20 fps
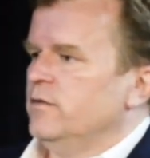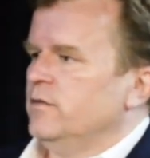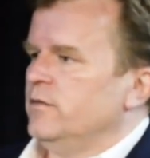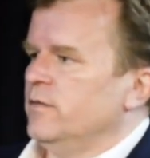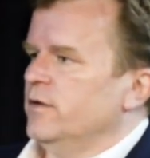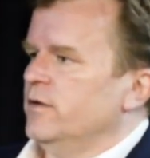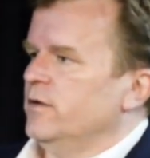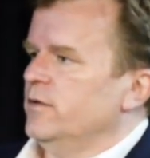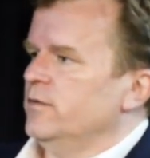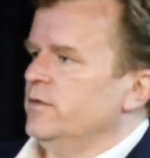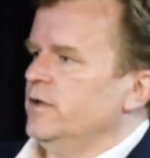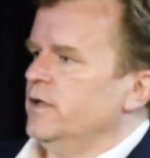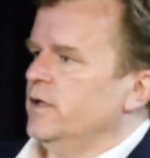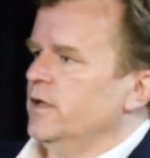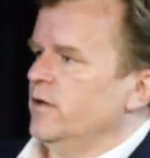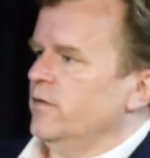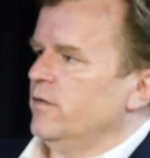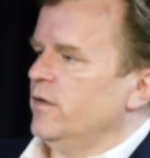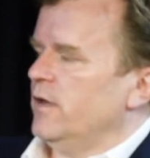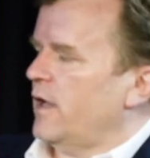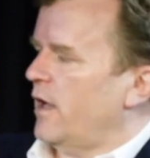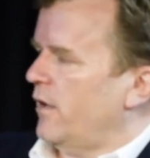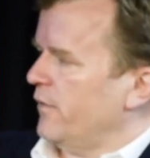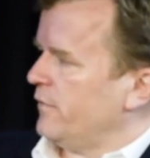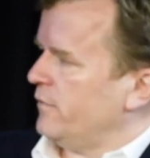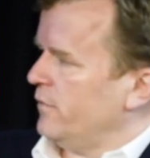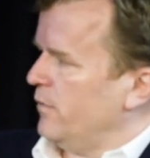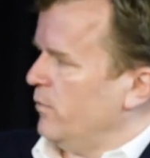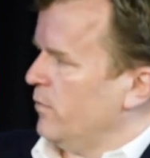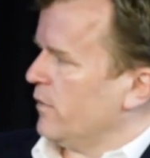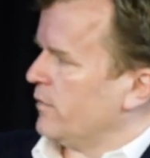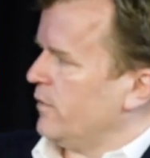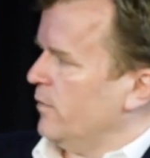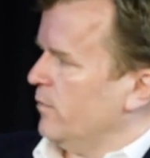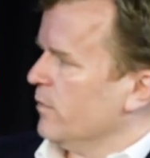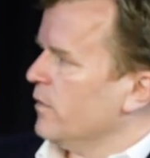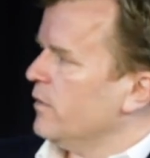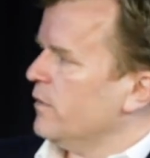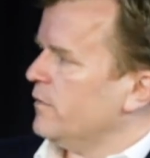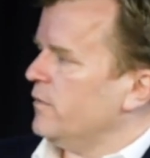through, the work
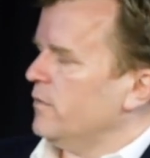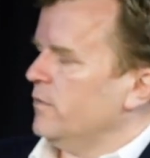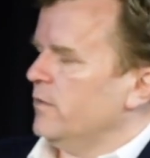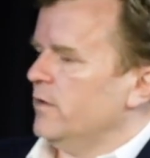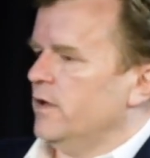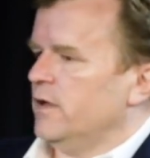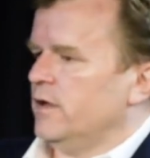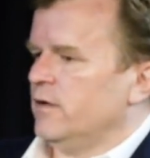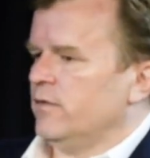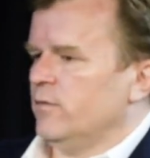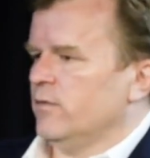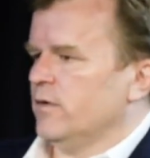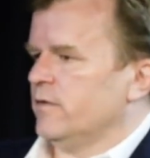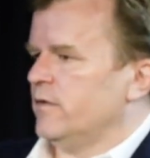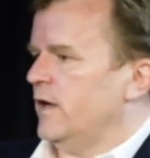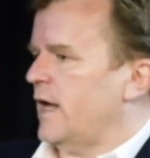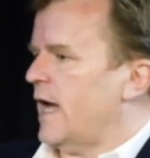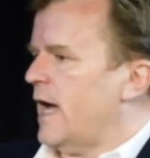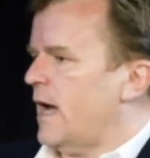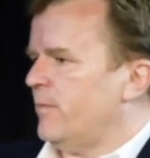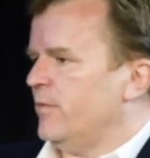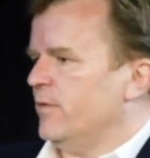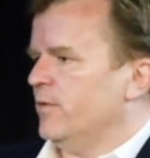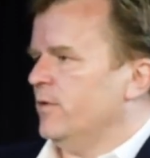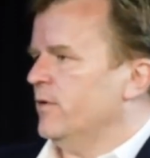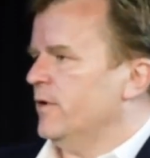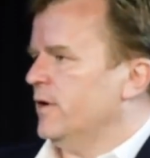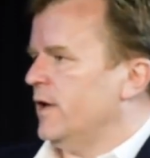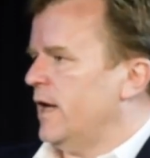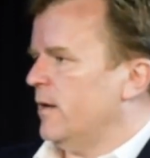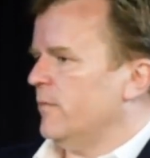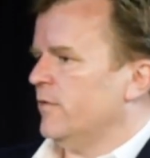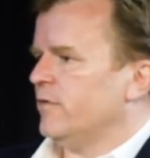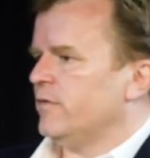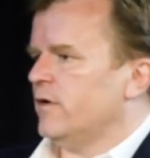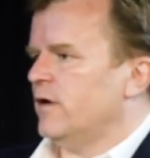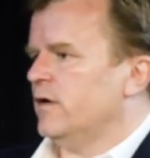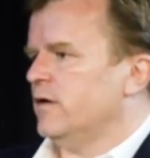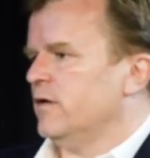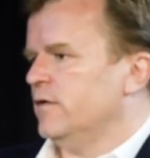that we're doing, the work that Apple and
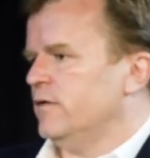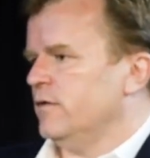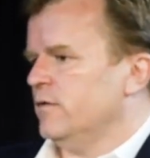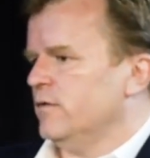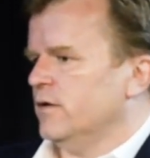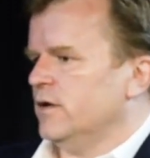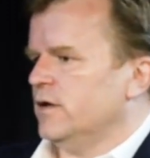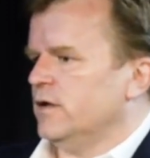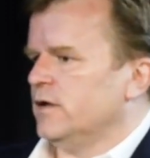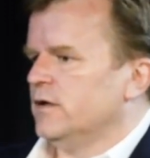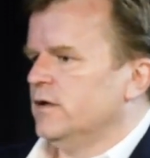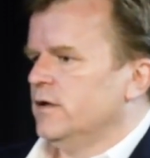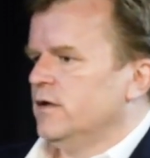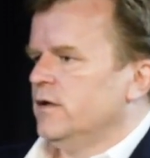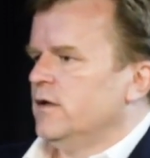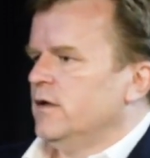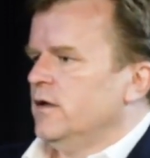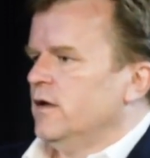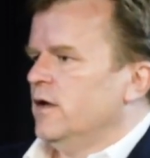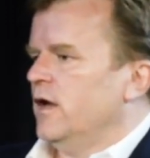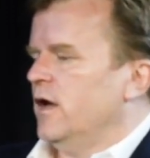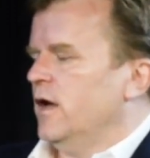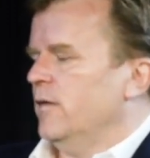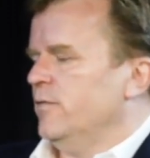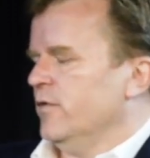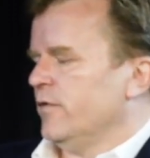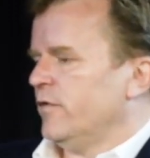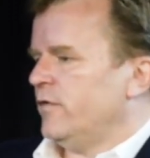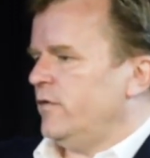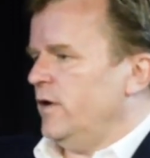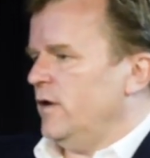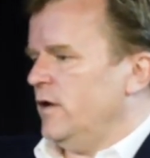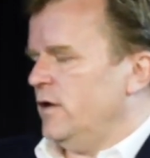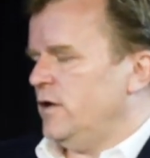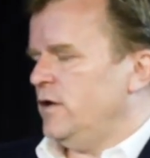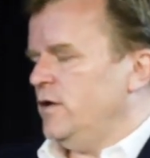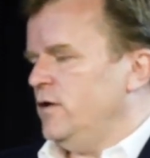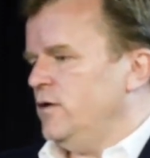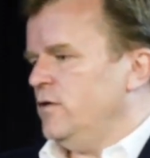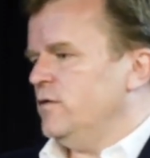Amazon are doing. You'll see a
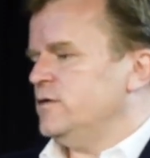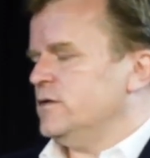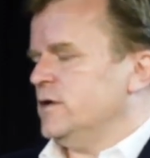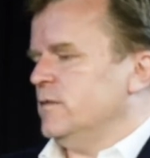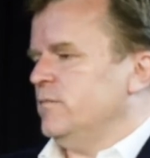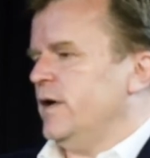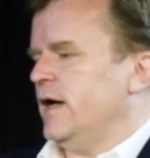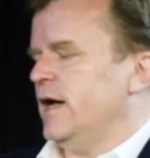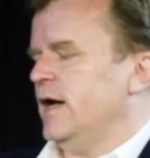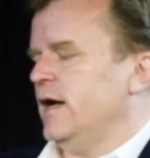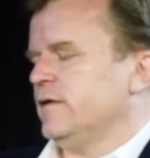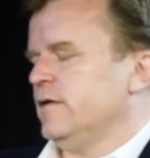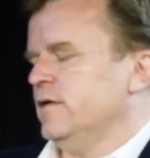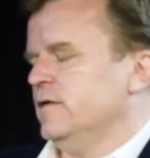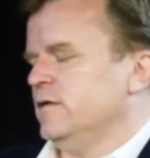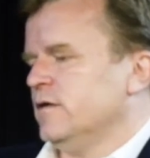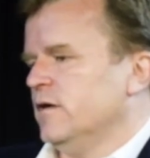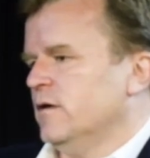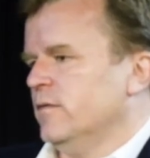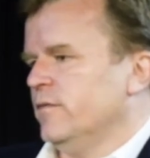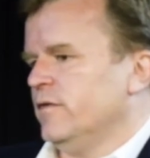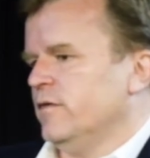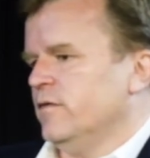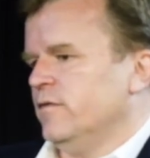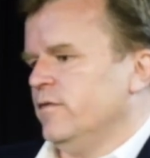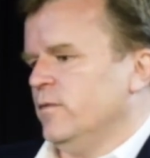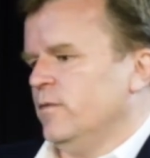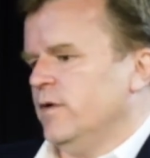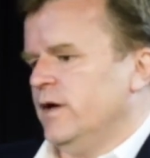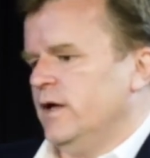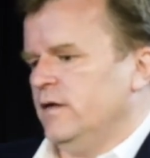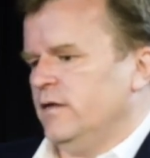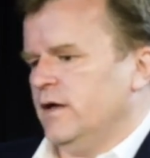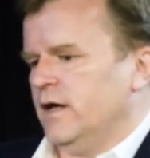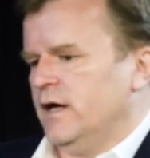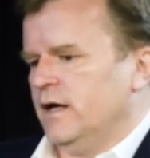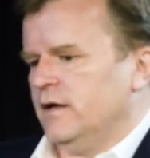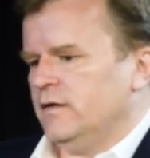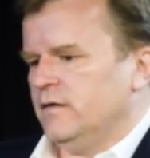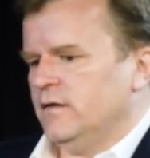huge impact in terms of the way
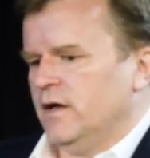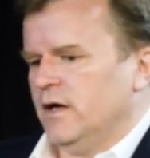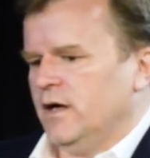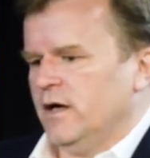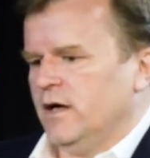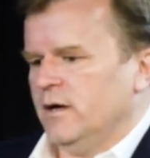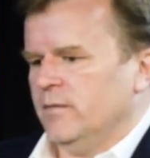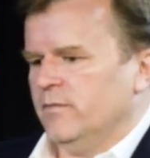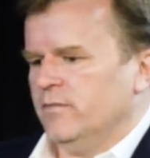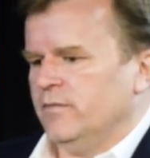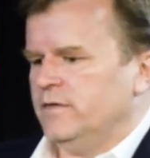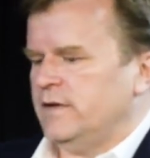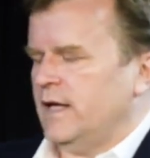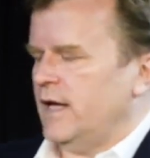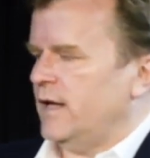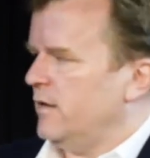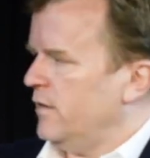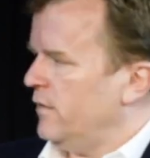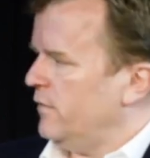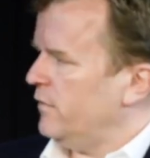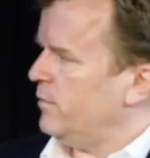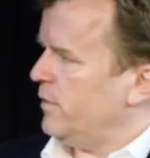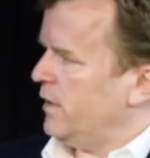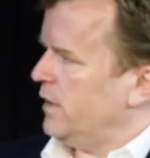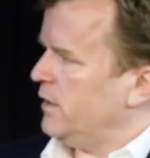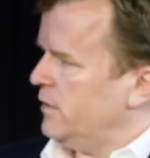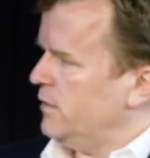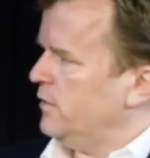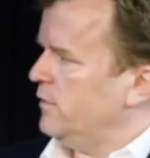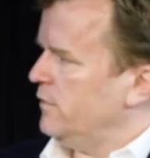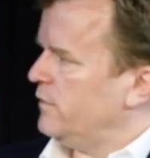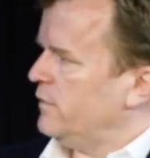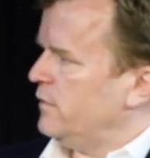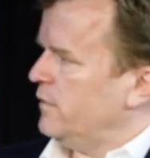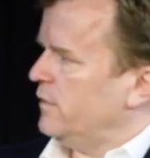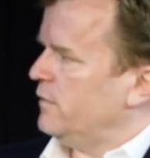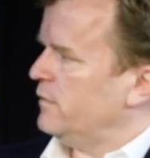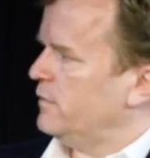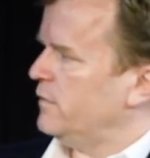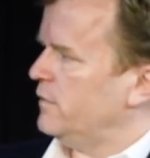that data is being used
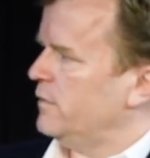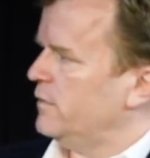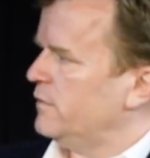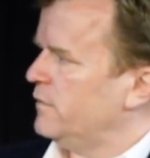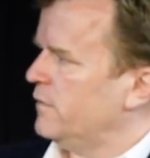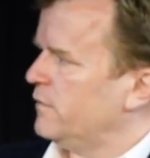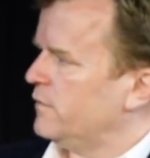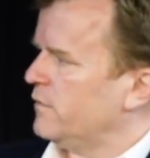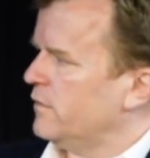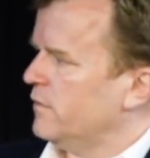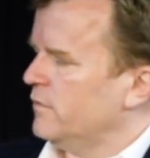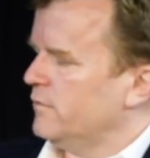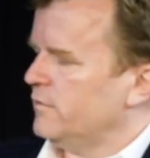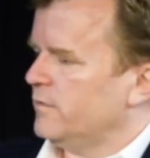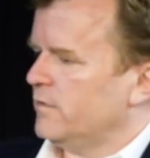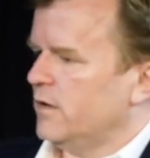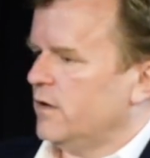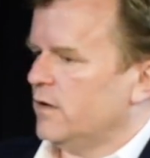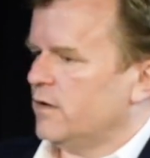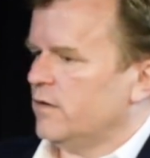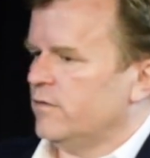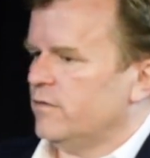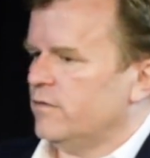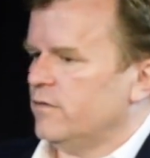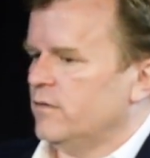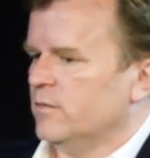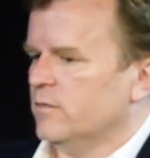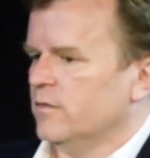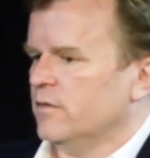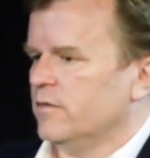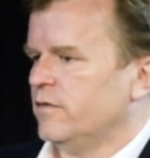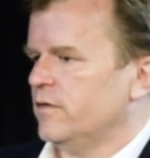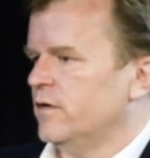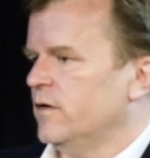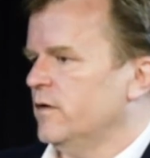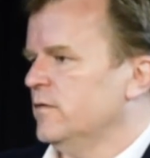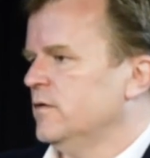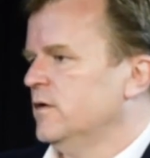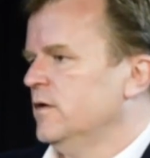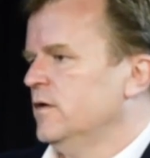to serve consumers.
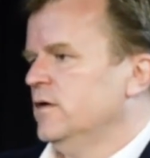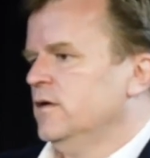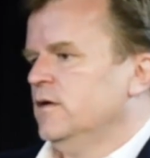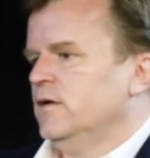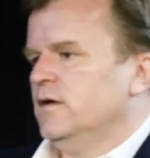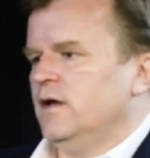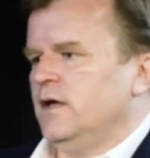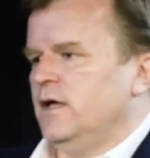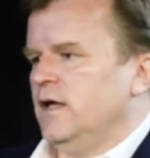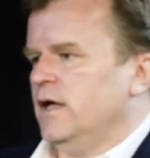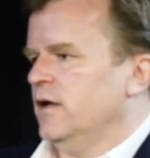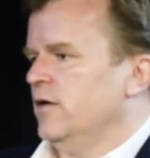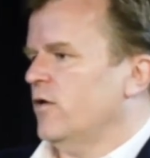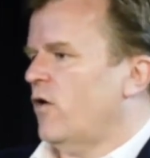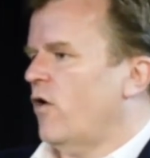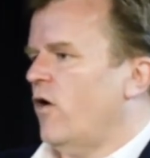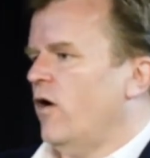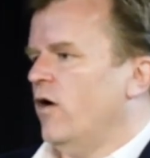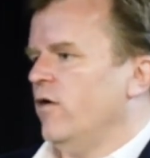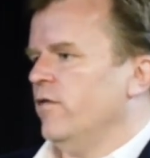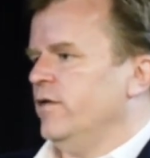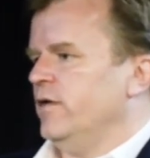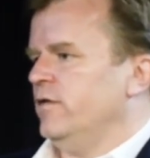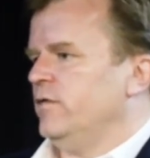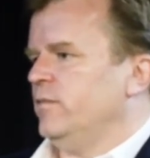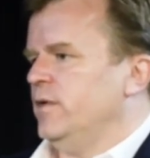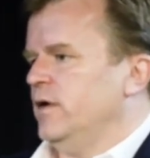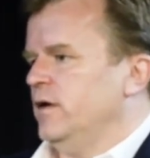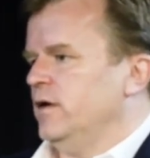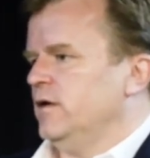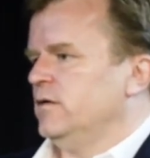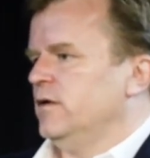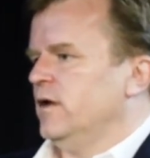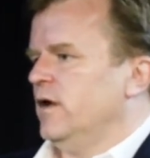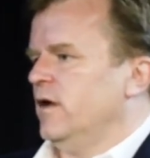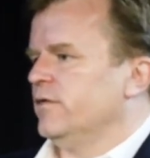So, again, all these big